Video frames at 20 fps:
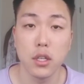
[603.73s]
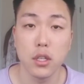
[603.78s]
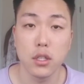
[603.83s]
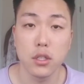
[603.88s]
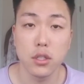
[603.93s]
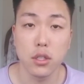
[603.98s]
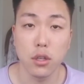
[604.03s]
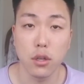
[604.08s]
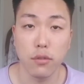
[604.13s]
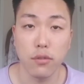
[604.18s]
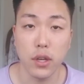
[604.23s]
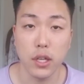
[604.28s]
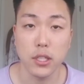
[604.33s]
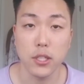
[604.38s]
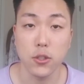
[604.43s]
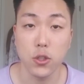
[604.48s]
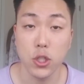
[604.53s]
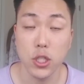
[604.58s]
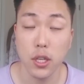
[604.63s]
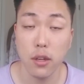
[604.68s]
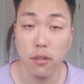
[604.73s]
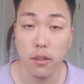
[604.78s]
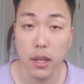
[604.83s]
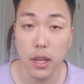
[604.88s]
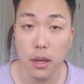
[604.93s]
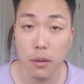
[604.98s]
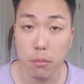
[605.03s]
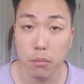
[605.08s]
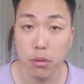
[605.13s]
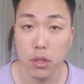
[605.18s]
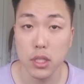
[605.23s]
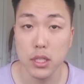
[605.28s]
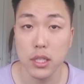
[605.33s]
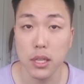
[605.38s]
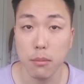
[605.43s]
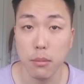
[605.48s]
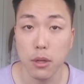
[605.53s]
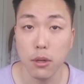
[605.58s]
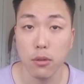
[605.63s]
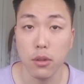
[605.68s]
So if you guys are interested in that, please
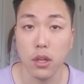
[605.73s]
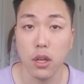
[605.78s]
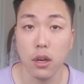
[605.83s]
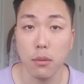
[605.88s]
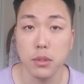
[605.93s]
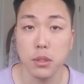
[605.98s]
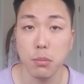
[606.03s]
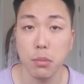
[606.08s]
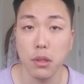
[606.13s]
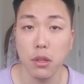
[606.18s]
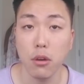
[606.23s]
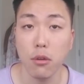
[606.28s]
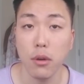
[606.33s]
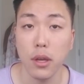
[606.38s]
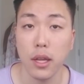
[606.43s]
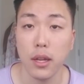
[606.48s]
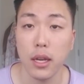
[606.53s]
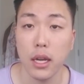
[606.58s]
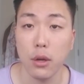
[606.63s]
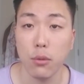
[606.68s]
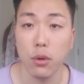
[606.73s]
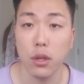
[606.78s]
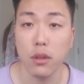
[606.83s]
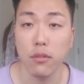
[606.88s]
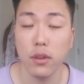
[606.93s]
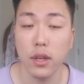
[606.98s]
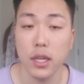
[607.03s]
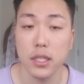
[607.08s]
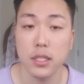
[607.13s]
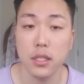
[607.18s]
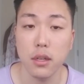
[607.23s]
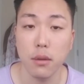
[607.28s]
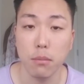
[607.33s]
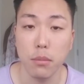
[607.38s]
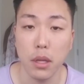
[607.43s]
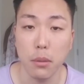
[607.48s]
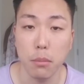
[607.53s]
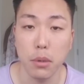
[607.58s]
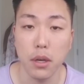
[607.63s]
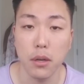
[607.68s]
let me know in the comments below and I will give you guys an
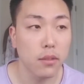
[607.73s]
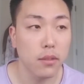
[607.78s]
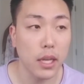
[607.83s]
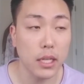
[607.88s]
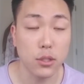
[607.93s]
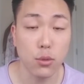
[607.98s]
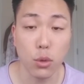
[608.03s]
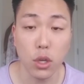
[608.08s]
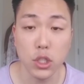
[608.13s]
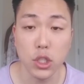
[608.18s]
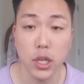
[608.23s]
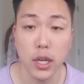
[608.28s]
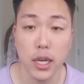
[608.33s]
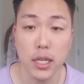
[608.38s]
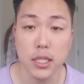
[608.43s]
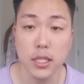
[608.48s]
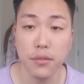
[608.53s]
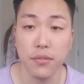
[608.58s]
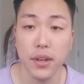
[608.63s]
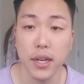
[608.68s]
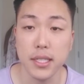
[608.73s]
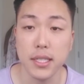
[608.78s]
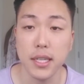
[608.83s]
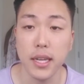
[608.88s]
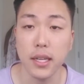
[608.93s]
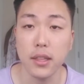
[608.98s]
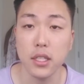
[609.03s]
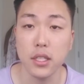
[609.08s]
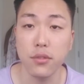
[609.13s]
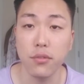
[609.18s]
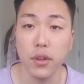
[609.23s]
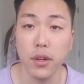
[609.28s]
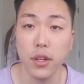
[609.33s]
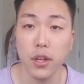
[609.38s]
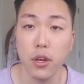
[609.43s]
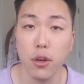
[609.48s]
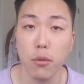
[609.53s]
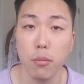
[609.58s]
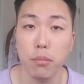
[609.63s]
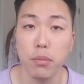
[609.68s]
update. But thanks for watching, guys. If you guys like this
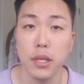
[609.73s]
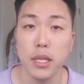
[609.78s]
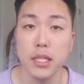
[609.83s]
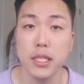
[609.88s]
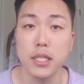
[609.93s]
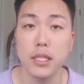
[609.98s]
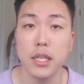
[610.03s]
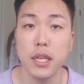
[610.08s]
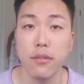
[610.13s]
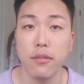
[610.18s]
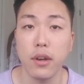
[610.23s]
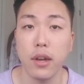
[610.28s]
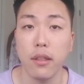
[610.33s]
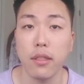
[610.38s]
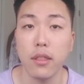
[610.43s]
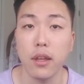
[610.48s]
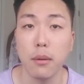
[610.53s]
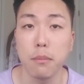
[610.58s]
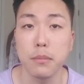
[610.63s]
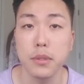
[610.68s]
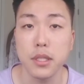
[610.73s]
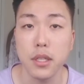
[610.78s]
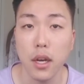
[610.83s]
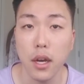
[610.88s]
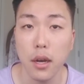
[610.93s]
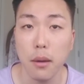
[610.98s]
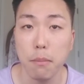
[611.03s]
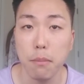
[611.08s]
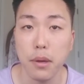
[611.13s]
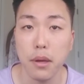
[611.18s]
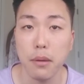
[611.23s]
video, please give it a thumbs up.